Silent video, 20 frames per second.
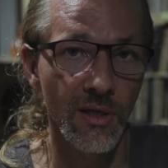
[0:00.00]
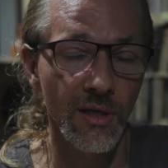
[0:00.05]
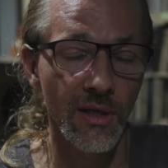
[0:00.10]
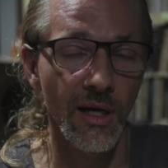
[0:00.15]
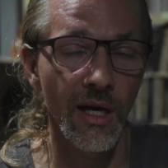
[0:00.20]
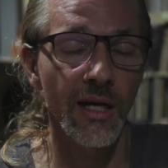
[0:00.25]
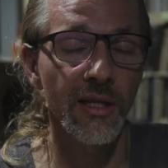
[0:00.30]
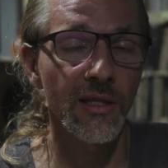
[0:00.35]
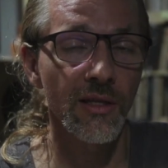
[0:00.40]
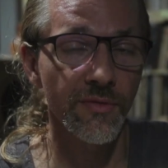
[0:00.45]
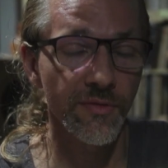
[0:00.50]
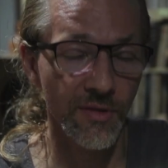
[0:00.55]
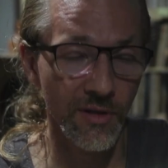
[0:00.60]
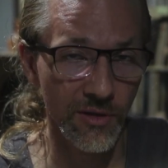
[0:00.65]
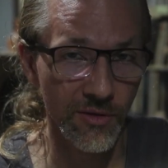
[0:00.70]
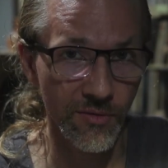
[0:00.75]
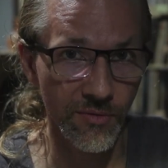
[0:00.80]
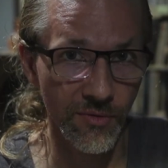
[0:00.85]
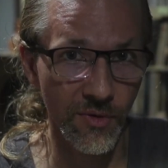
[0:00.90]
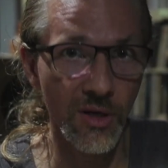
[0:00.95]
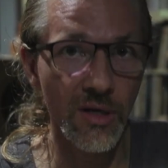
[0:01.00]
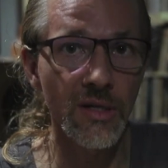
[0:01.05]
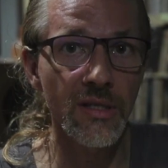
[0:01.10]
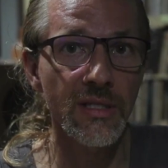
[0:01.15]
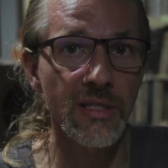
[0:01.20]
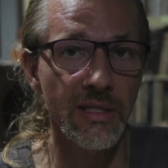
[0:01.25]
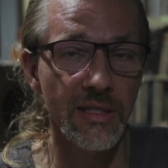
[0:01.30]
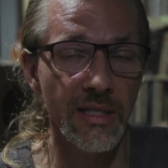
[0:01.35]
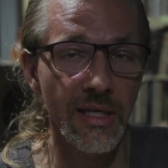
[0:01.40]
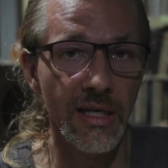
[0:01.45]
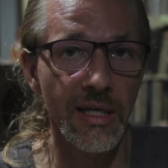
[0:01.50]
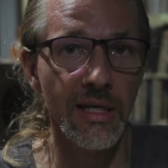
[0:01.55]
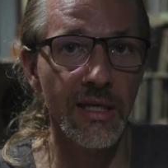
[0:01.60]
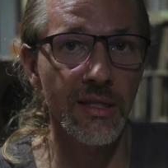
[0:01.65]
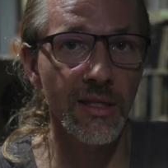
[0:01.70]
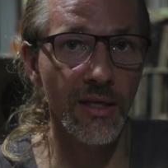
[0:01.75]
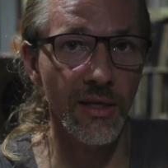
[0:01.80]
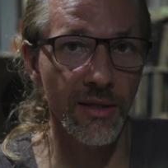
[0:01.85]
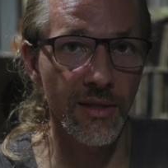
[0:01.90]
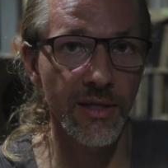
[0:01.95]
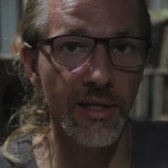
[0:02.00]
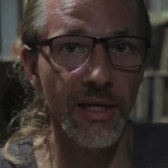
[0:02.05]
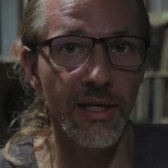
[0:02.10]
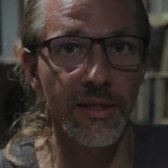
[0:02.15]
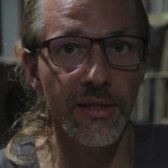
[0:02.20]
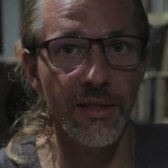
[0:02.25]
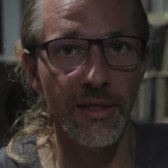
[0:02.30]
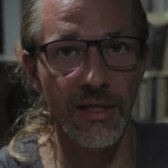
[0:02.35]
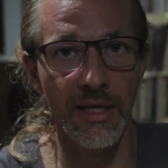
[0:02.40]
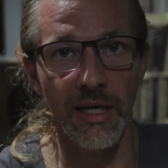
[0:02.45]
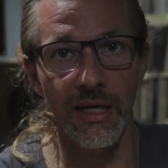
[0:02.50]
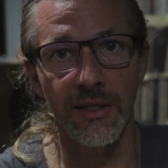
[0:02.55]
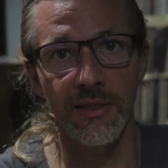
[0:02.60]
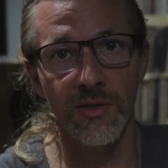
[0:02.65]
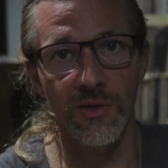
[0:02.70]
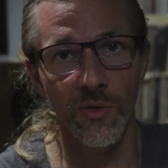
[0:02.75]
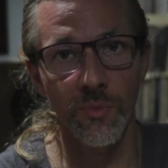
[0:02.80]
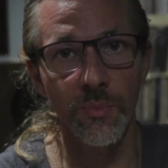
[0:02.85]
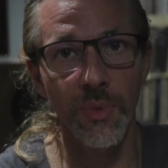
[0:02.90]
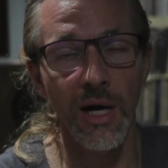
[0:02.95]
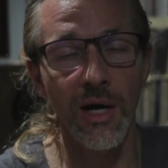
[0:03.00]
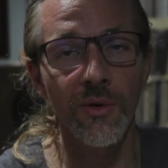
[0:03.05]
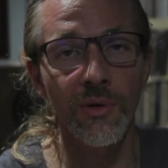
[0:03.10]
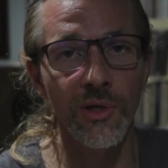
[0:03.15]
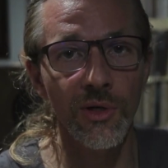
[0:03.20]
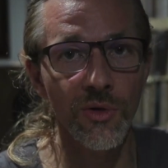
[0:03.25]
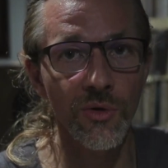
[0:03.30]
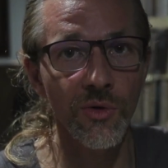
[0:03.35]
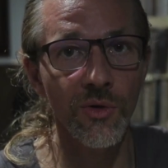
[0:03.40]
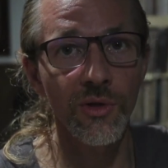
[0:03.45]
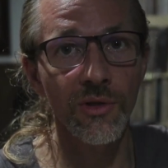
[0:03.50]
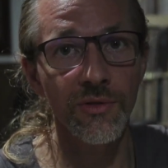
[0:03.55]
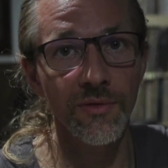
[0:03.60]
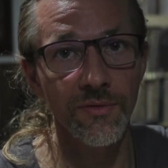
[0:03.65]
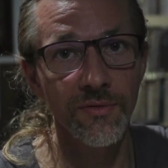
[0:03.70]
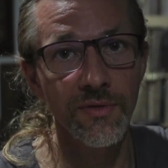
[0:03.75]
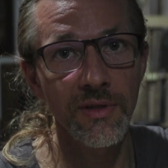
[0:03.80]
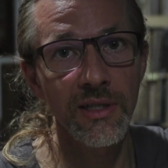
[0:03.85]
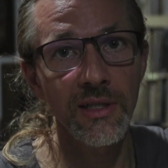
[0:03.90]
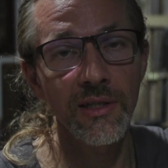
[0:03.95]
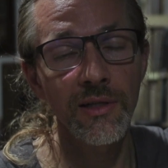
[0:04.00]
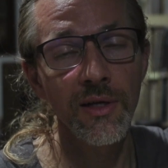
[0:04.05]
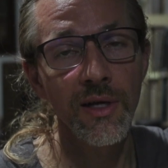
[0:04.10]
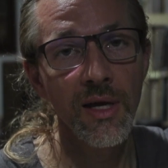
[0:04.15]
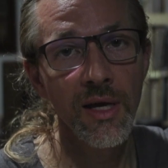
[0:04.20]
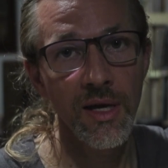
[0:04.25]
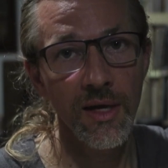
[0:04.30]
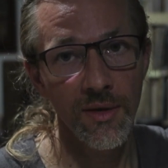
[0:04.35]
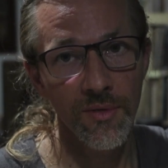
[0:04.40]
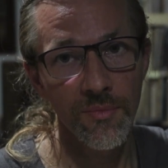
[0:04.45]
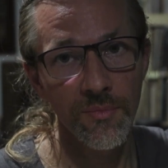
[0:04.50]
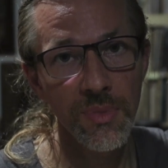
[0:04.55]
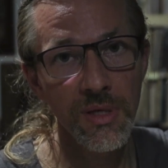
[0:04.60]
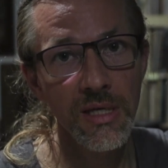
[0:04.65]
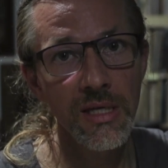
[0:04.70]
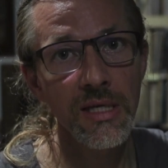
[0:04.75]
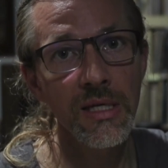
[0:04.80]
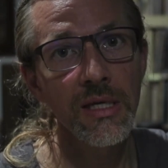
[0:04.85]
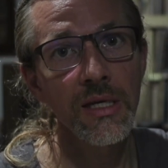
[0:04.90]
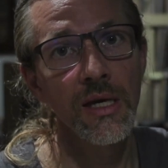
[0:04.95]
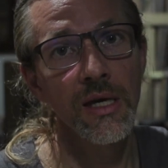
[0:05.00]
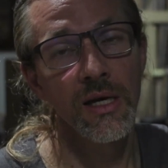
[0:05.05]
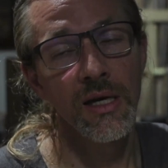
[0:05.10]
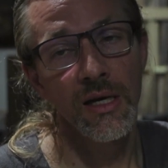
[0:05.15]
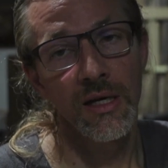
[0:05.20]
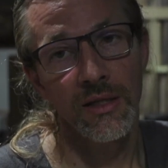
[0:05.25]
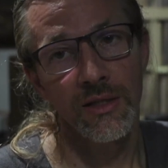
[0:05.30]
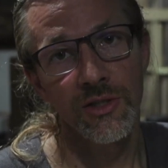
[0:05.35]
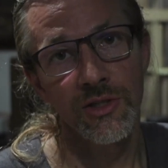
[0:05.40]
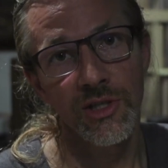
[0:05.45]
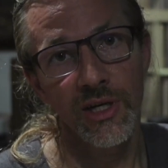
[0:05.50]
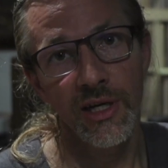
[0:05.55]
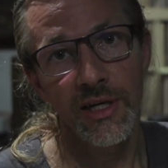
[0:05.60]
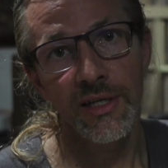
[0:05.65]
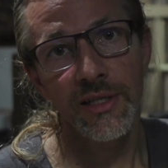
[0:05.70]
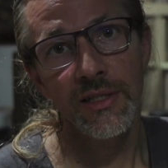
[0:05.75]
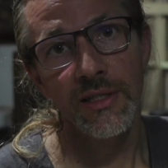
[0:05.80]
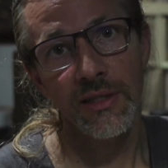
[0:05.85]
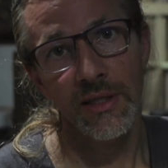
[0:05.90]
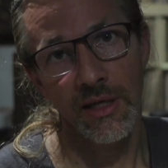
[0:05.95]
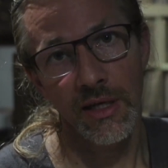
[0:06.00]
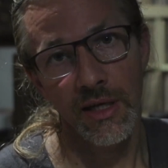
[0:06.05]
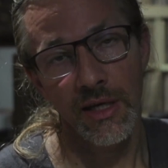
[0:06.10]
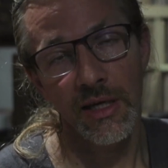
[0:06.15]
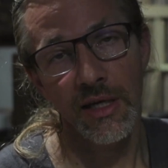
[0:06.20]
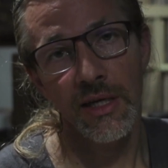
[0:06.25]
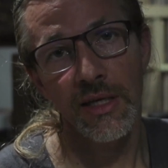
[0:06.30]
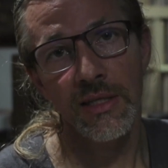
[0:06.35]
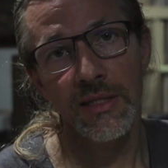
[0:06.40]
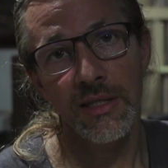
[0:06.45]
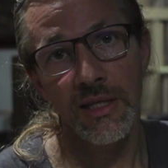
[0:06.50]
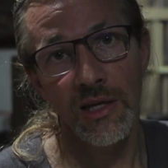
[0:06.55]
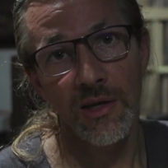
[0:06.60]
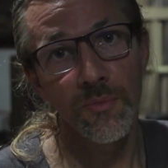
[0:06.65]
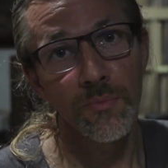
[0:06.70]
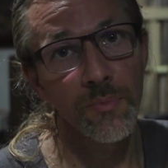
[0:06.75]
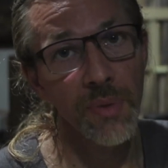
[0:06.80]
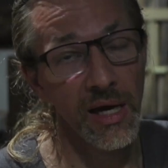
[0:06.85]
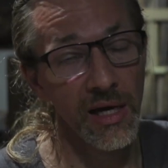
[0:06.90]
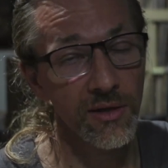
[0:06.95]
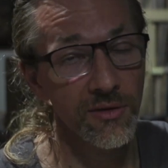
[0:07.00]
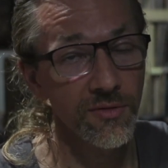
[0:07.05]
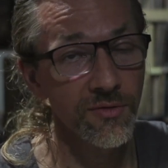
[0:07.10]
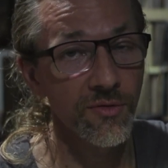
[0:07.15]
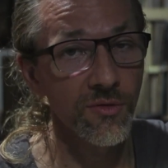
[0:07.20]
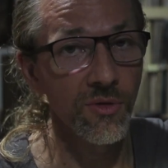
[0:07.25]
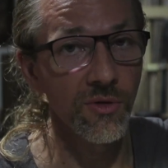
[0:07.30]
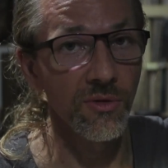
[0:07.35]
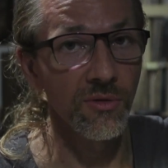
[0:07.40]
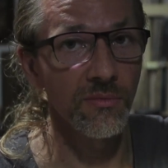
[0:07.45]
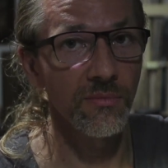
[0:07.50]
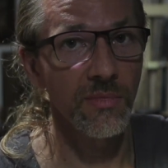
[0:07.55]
And if it was, then, then yes, a power cord will be just as impactful.